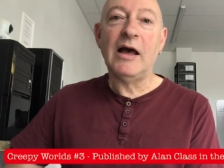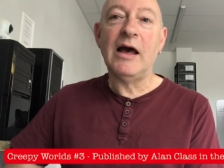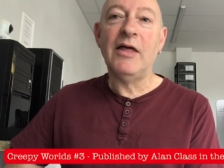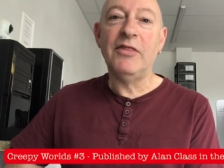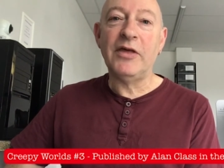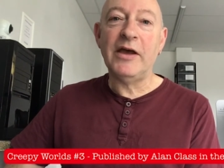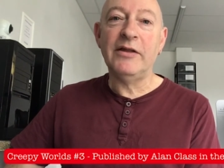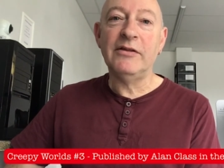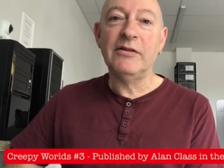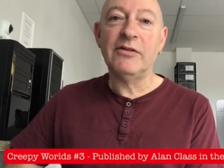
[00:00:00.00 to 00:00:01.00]
and
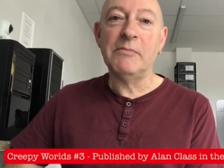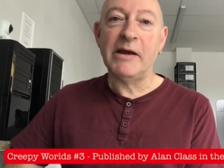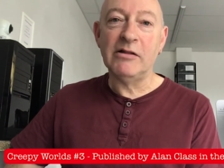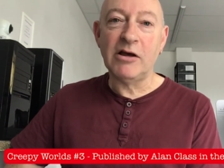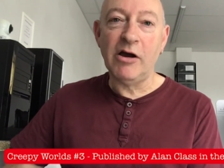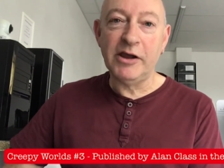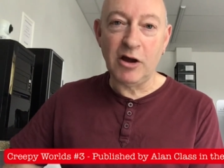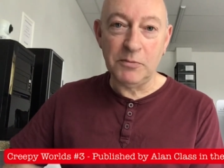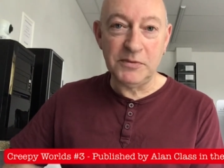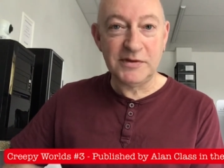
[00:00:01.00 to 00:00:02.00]
then the mail guy
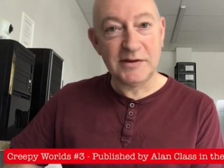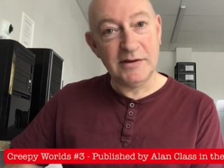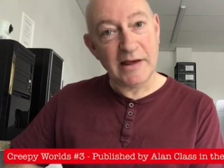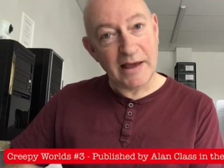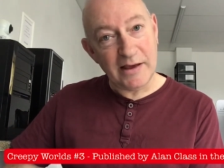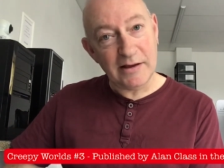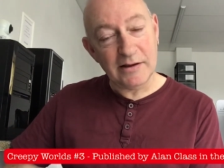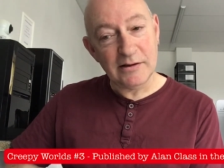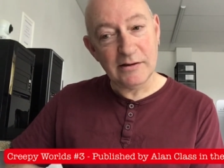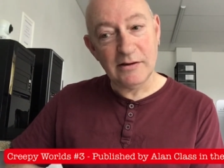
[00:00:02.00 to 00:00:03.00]
comes today
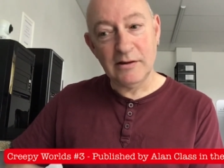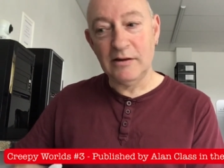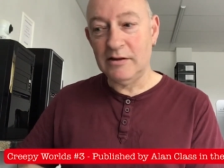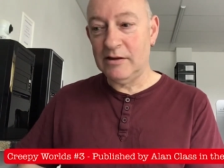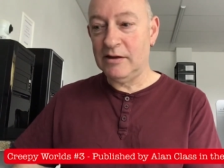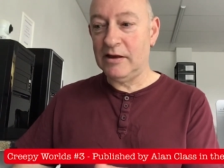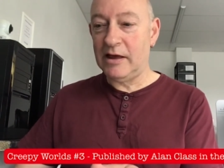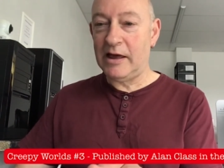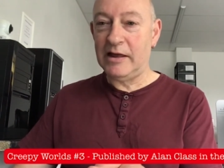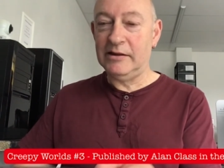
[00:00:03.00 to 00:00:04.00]

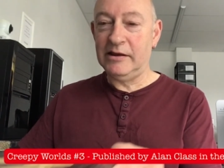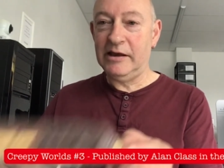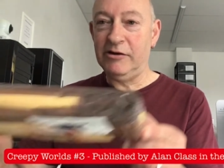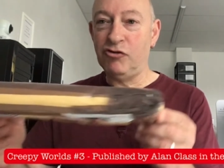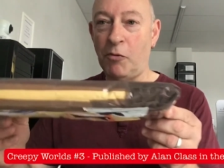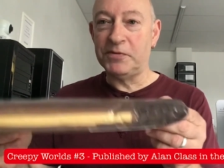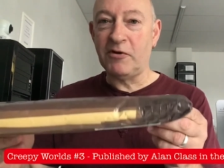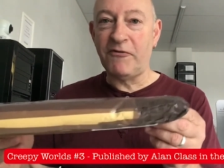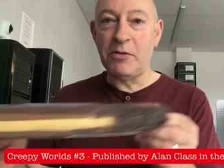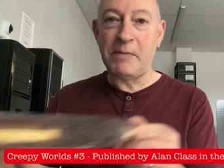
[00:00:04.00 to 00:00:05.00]
and he drops
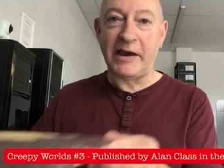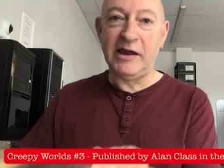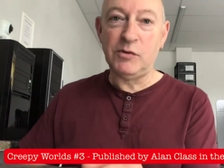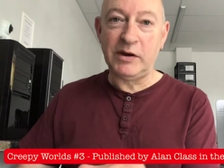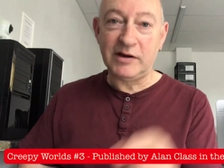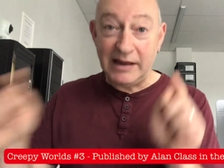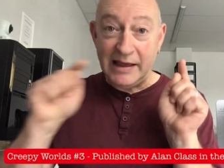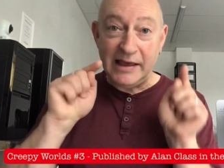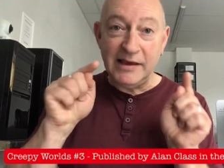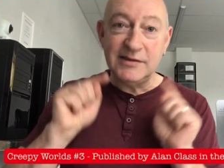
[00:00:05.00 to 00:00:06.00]
off the package which
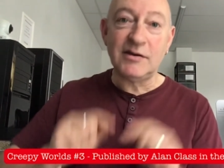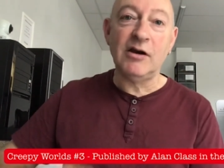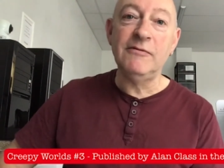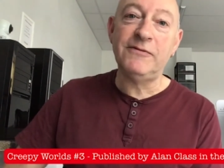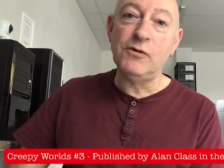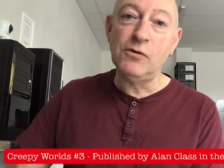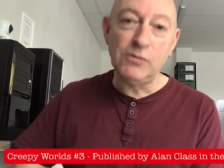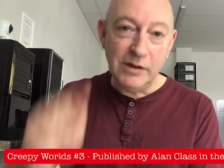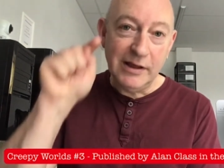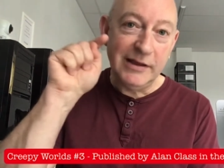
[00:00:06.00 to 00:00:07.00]
he signed
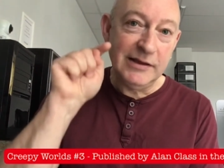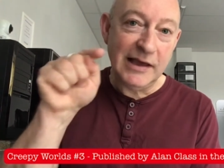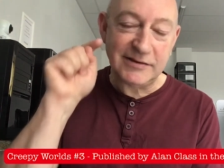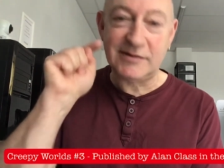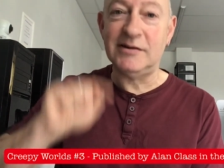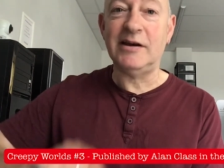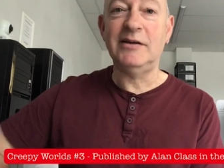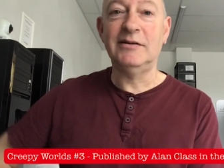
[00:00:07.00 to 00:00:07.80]
for yesterday.